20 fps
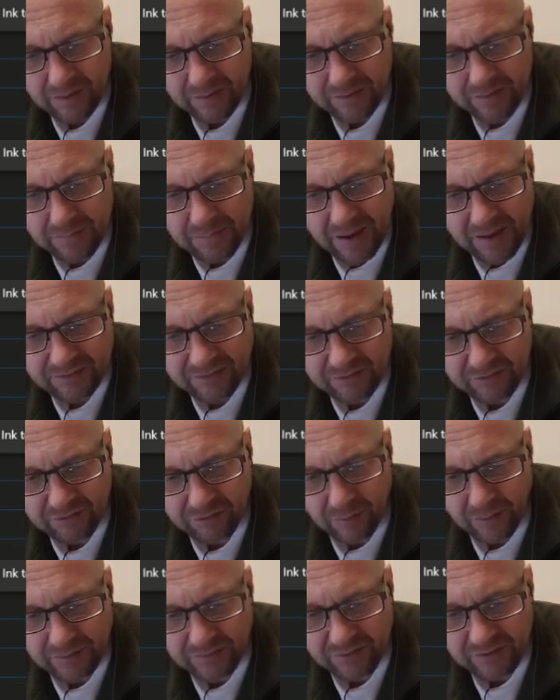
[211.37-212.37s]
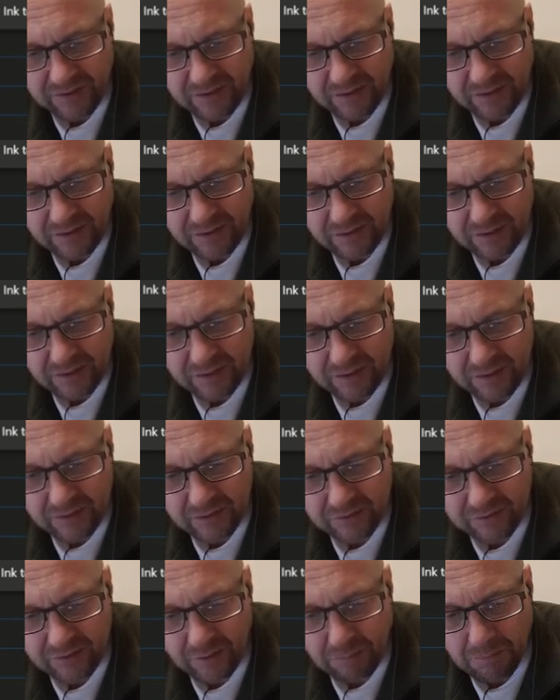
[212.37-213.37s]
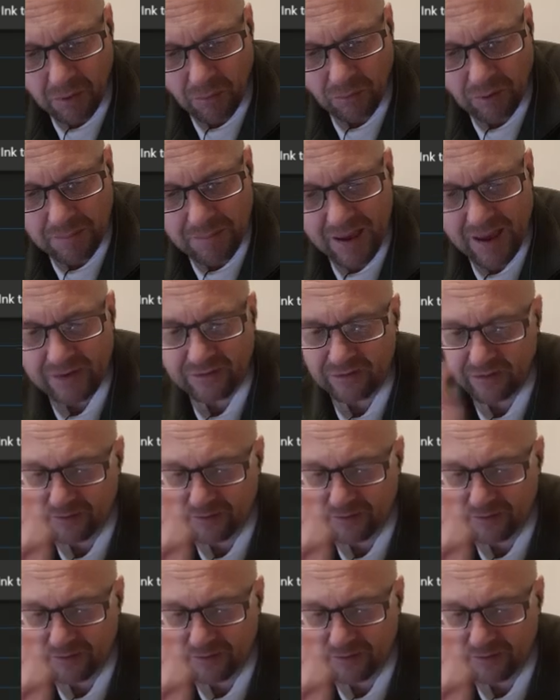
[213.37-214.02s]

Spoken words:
The mass is 20. The molar mass